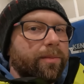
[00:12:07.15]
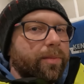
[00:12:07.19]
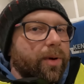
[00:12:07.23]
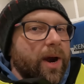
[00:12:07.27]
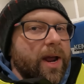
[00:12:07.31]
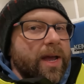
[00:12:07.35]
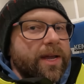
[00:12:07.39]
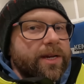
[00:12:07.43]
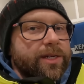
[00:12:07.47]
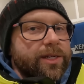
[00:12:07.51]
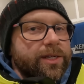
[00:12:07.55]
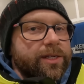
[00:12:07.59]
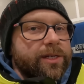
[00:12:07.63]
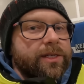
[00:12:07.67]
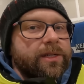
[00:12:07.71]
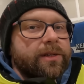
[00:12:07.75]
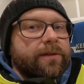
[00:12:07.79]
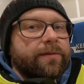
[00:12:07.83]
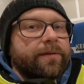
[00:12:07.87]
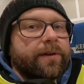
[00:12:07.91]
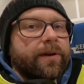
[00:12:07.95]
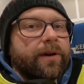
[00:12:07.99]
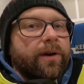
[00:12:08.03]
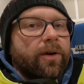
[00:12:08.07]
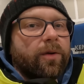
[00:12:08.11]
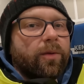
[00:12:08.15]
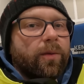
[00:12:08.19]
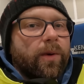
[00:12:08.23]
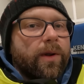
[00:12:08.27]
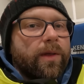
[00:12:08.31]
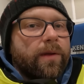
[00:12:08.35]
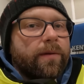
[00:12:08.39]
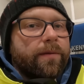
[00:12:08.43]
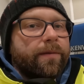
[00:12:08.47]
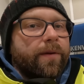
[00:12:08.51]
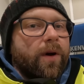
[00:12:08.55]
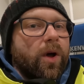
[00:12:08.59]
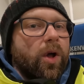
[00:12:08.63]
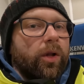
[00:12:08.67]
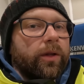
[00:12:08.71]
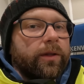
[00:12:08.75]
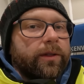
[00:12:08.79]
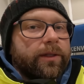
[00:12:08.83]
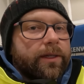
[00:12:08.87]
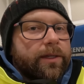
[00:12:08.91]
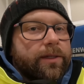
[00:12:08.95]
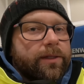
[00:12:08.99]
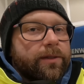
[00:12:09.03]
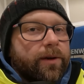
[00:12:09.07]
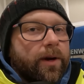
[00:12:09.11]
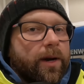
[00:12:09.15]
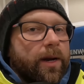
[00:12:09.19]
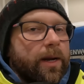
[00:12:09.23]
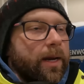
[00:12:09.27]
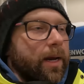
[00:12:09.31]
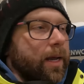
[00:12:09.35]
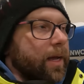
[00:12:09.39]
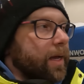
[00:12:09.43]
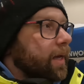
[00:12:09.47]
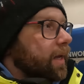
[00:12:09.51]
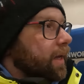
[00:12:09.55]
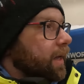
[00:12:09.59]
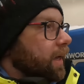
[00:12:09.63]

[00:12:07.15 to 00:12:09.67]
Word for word: branches to figure out where the fault is, right?